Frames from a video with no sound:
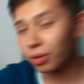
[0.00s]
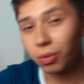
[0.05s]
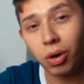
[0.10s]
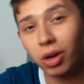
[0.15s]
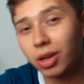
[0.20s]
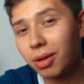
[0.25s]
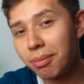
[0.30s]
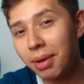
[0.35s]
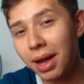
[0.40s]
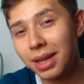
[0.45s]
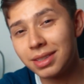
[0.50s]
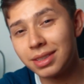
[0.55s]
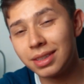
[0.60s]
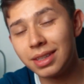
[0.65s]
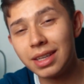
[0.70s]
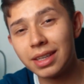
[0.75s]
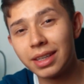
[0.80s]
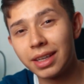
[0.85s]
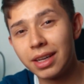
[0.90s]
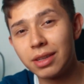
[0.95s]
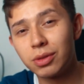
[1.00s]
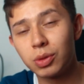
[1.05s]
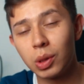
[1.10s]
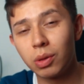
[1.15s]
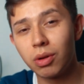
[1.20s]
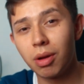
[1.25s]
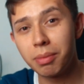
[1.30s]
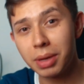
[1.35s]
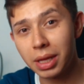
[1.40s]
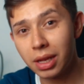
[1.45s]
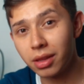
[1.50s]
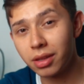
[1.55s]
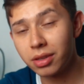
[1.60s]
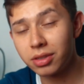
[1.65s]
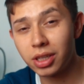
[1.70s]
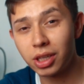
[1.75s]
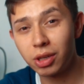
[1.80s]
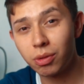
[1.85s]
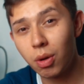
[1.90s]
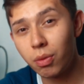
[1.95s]
Welcome back to DKD21 Media, the
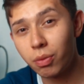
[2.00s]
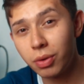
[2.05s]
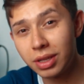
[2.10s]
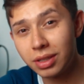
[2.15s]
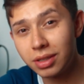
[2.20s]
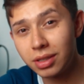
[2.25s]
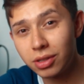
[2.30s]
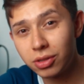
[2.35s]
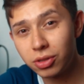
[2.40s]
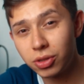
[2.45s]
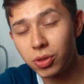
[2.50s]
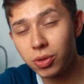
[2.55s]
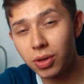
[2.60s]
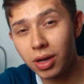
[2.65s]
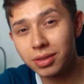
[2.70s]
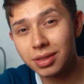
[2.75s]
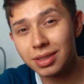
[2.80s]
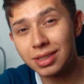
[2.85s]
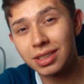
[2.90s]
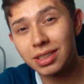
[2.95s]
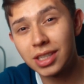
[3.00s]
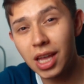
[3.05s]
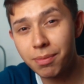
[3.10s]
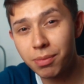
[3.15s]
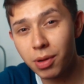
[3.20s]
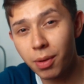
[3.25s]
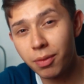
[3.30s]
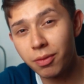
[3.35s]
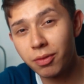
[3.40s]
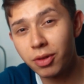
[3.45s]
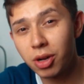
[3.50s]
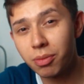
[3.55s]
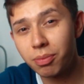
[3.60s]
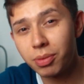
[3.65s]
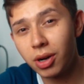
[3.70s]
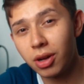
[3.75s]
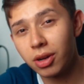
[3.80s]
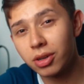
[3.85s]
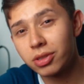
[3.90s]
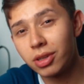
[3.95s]
channel where we teach you how to step up your video
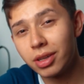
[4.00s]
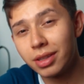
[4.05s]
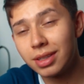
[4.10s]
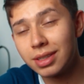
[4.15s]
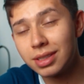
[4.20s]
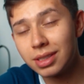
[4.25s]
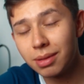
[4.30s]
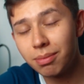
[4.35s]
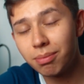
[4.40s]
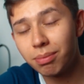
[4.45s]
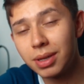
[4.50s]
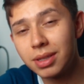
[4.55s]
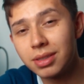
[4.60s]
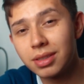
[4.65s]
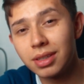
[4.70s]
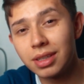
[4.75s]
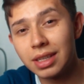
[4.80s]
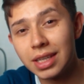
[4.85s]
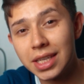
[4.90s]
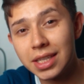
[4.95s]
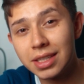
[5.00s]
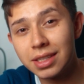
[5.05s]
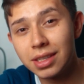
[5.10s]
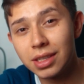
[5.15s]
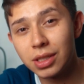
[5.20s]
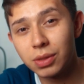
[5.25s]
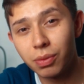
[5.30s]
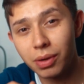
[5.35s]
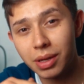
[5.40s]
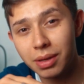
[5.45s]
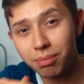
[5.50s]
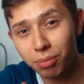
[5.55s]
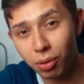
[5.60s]
production in the simplest and easiest way